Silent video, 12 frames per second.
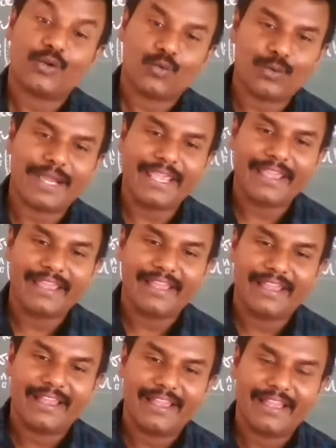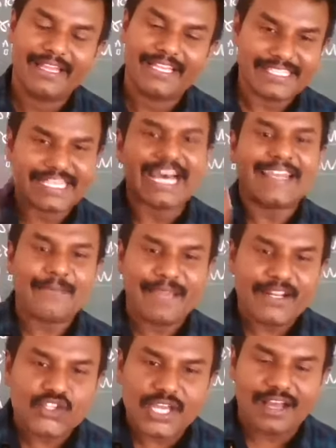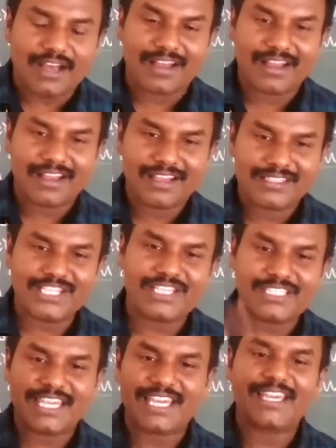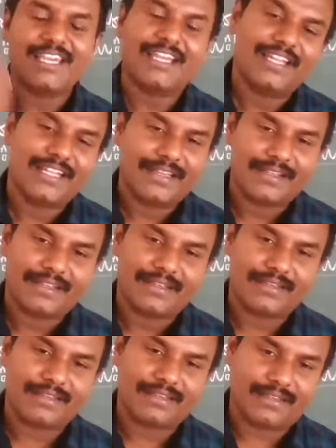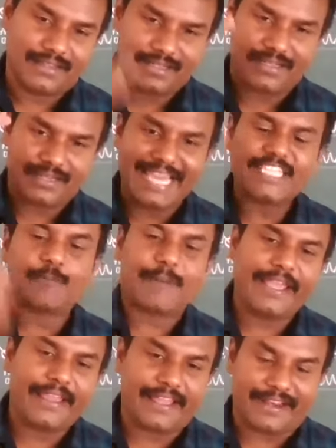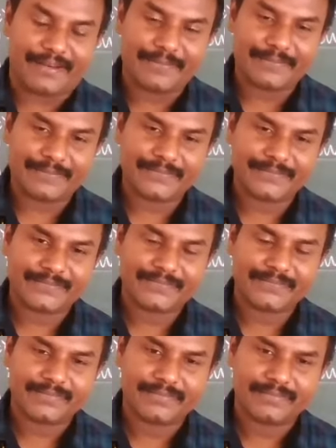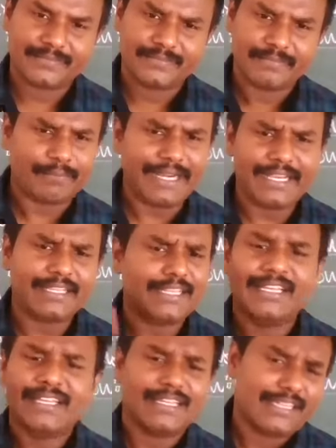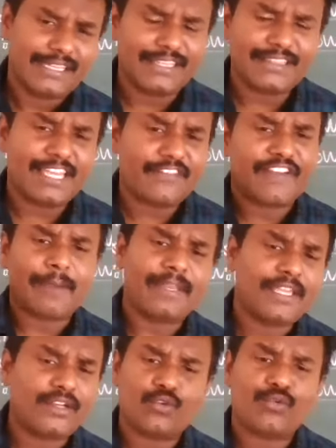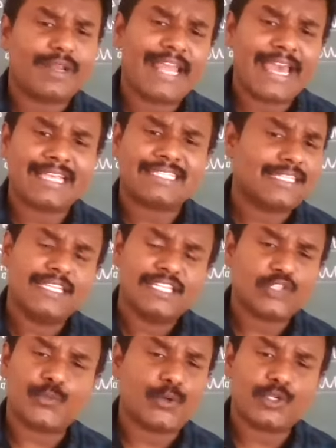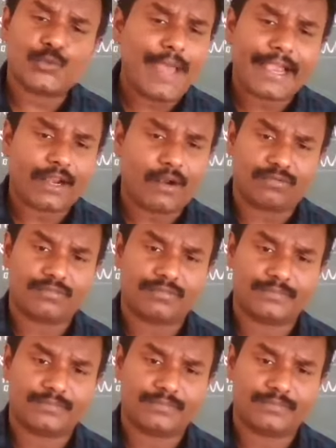Why? Sania Mirza, she's a nice player, but in their family, no one has sports background.